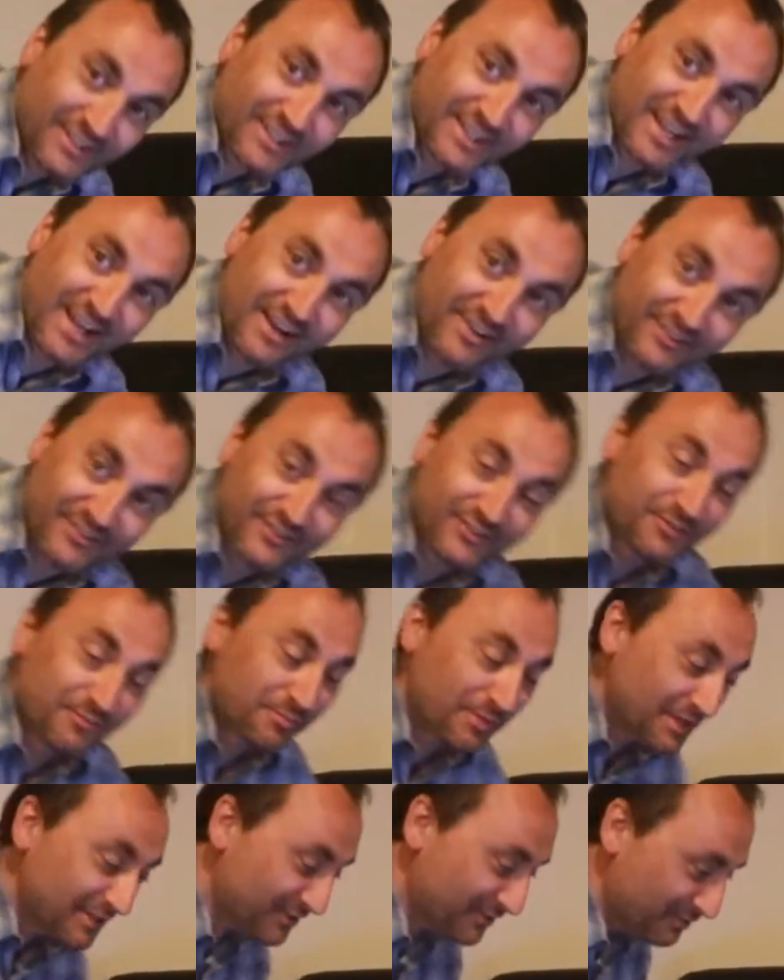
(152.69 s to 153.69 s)
counter. So
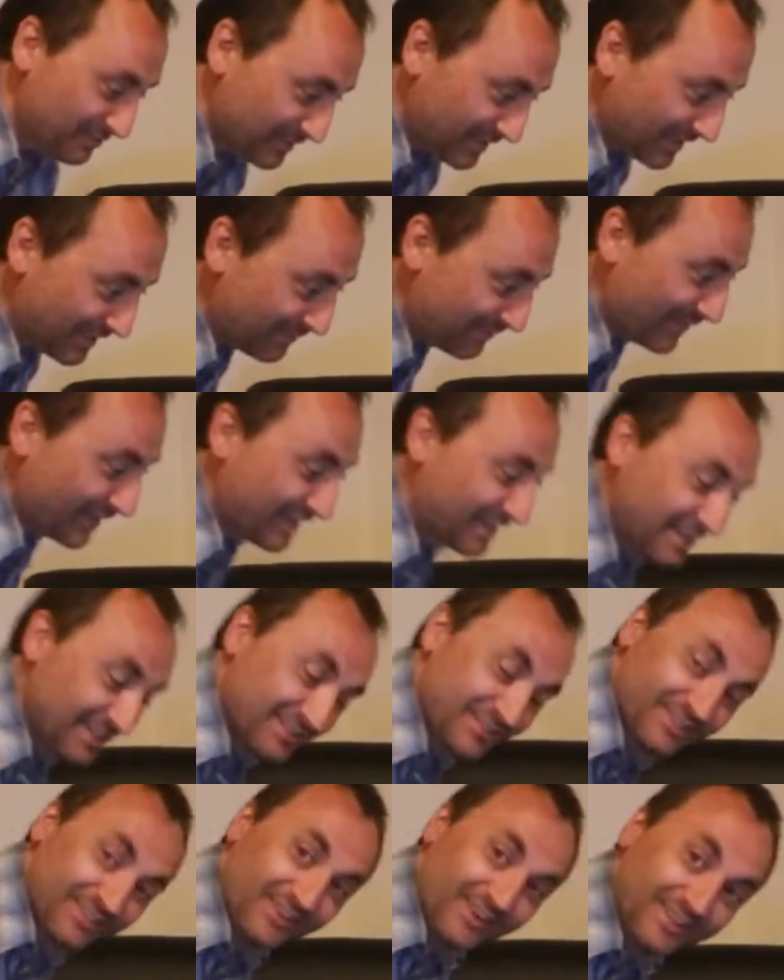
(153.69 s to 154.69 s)
picture me in my
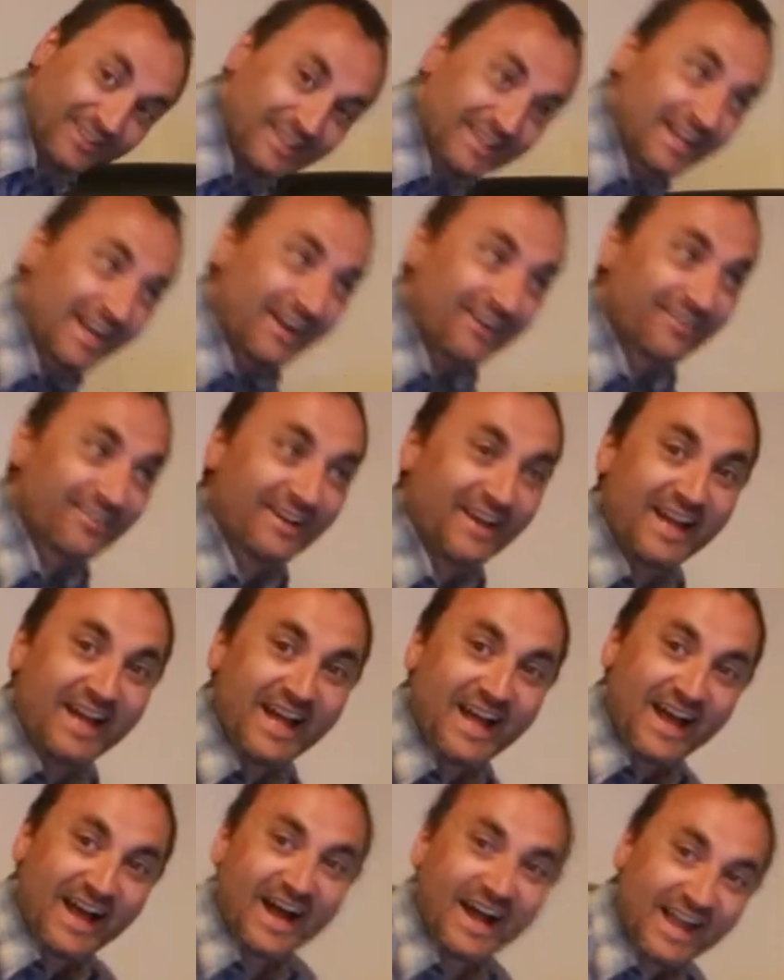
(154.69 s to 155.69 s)
kitchen on the counter.
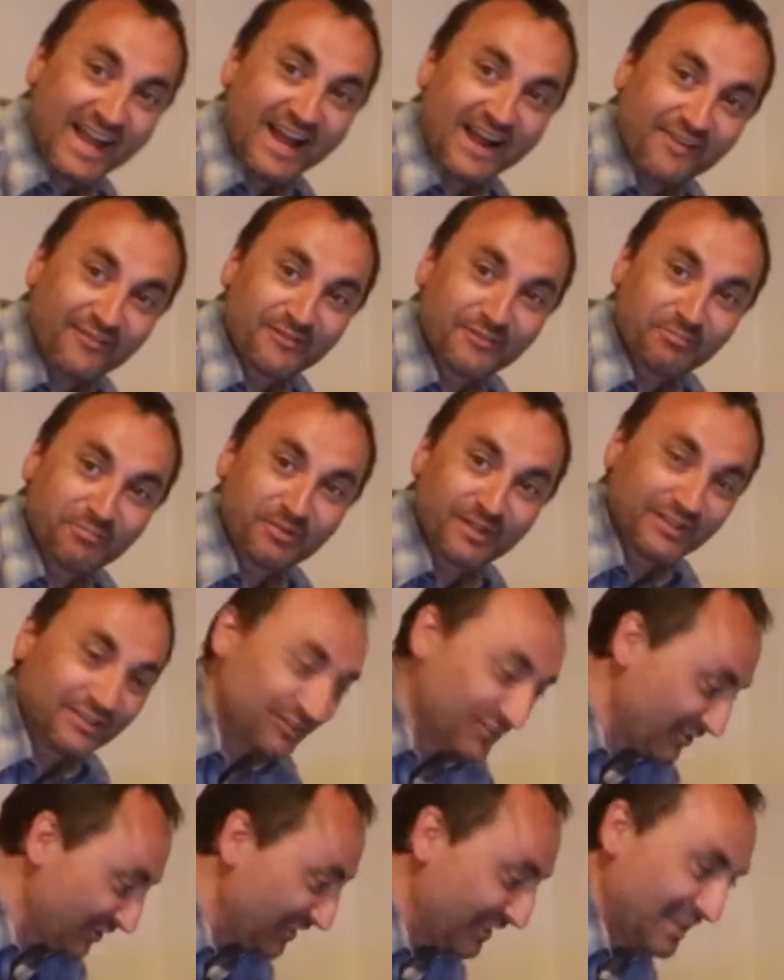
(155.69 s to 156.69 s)
I have the
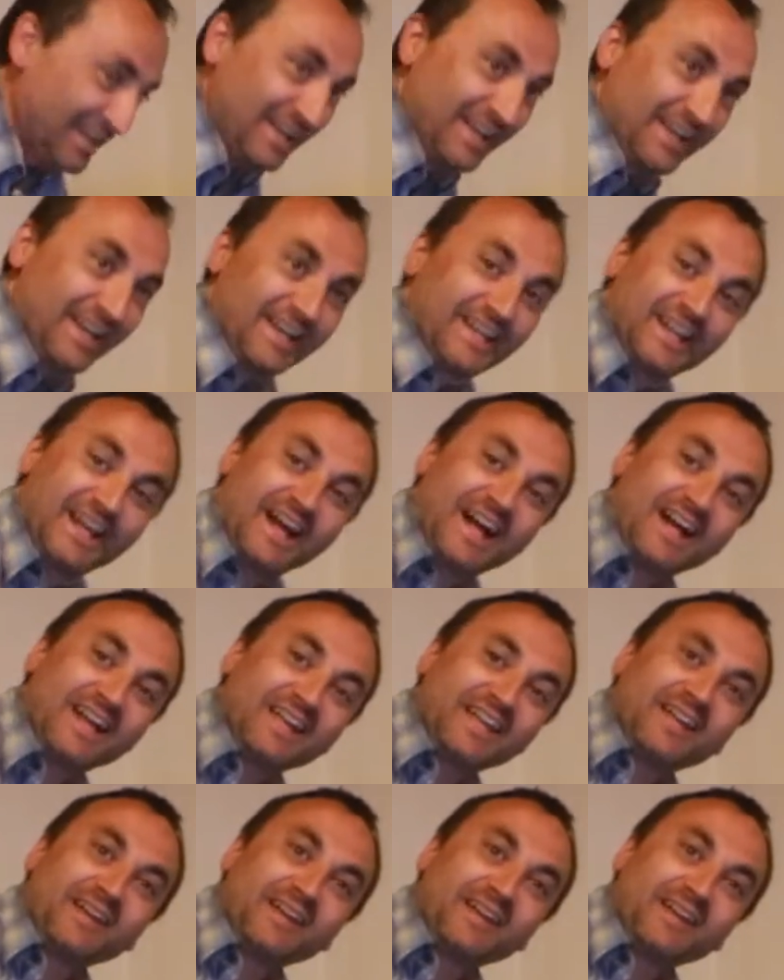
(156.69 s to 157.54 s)
plunger, and I